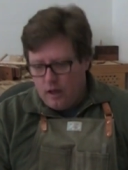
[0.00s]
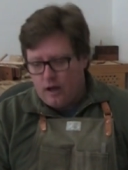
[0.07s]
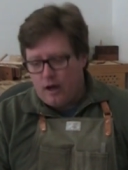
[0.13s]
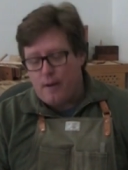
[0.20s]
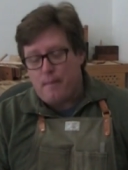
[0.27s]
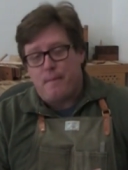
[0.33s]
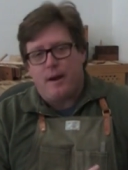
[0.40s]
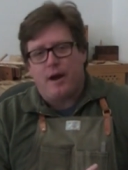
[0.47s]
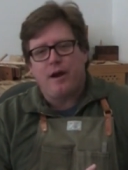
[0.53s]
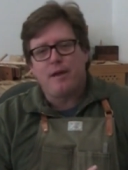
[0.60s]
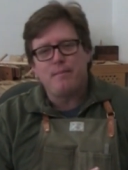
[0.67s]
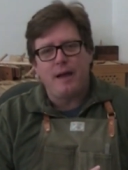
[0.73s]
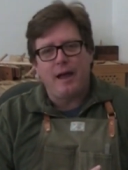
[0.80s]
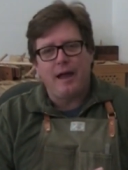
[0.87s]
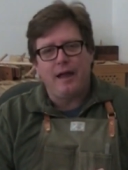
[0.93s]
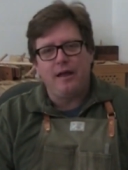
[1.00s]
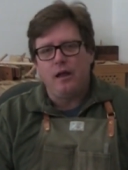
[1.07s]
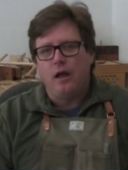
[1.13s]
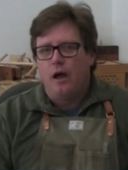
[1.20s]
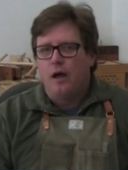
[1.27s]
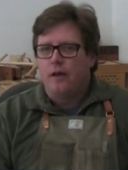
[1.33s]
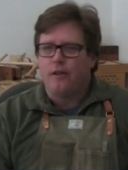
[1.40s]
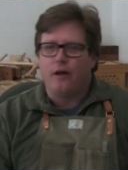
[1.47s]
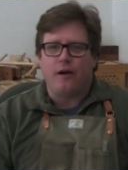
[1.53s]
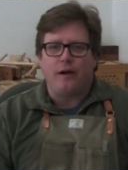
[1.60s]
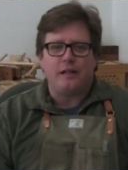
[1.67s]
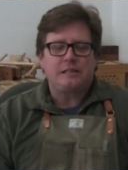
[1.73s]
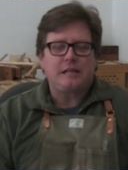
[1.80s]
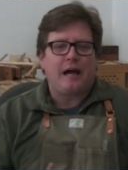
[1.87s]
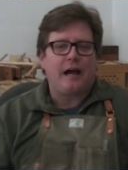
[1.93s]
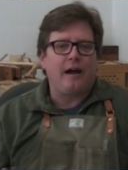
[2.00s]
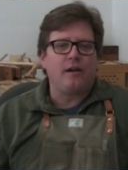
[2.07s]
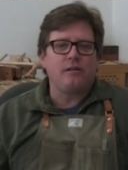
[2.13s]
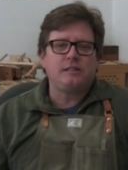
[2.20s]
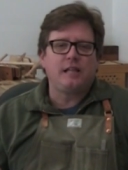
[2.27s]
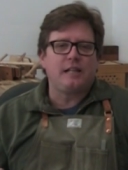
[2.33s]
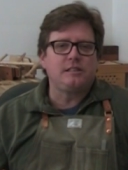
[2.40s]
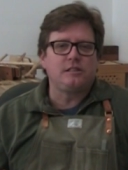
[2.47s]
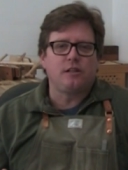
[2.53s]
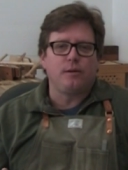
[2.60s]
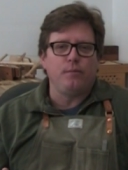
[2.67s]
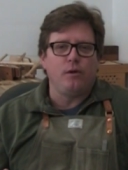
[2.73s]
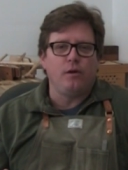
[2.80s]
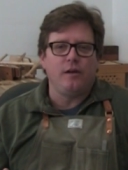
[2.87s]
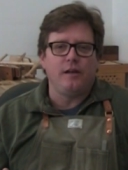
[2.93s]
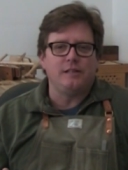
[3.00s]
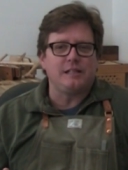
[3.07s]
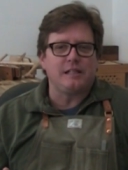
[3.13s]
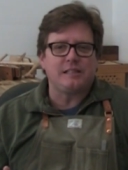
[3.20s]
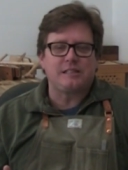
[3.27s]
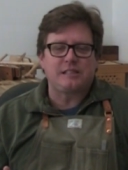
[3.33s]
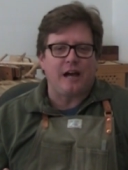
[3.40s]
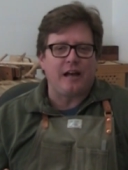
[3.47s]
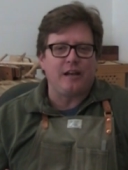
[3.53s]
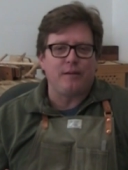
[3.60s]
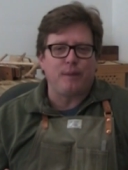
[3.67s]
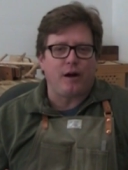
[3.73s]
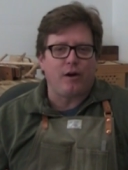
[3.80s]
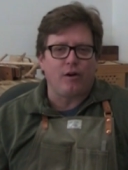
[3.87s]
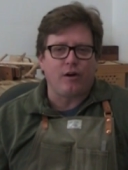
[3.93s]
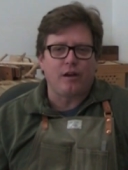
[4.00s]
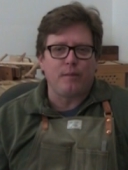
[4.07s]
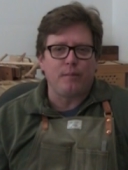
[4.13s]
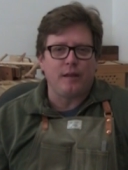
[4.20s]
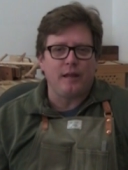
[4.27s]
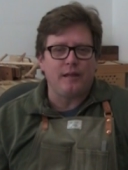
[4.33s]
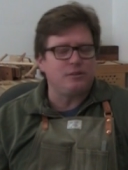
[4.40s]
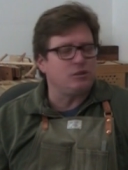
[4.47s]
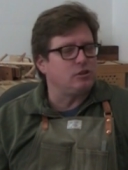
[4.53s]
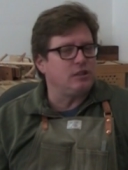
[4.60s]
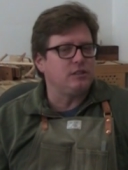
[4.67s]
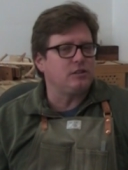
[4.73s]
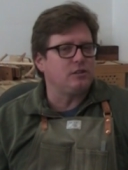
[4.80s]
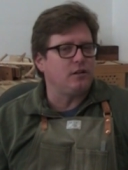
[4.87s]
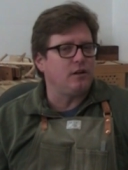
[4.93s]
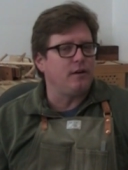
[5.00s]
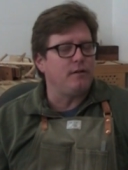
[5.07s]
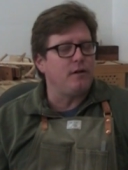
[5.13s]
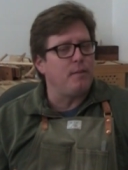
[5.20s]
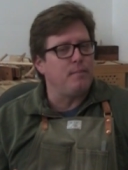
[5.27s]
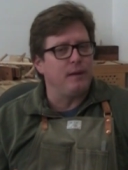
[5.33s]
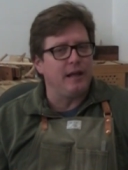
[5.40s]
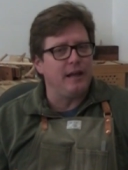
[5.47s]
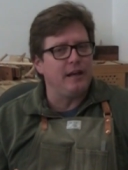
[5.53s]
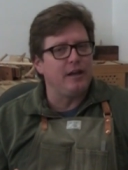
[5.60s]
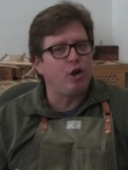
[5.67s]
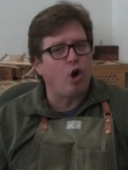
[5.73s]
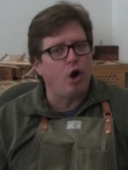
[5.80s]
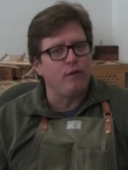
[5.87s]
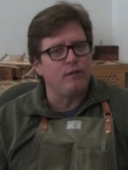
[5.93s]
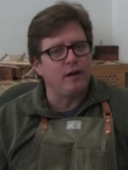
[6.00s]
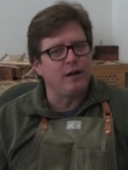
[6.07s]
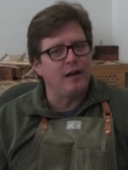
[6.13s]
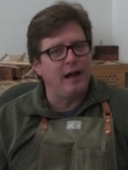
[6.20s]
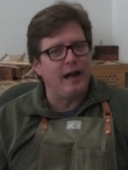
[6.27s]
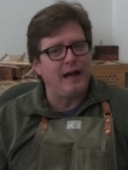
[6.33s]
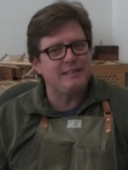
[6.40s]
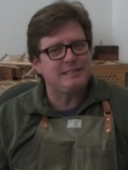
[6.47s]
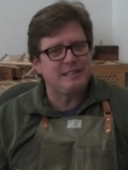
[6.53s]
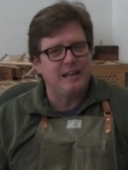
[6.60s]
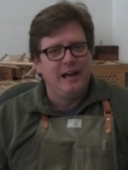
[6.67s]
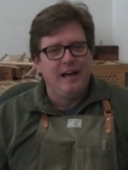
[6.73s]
Uh, Mary May, the entire Texas community is excited about her coming in to teach a, a, beginning carving class,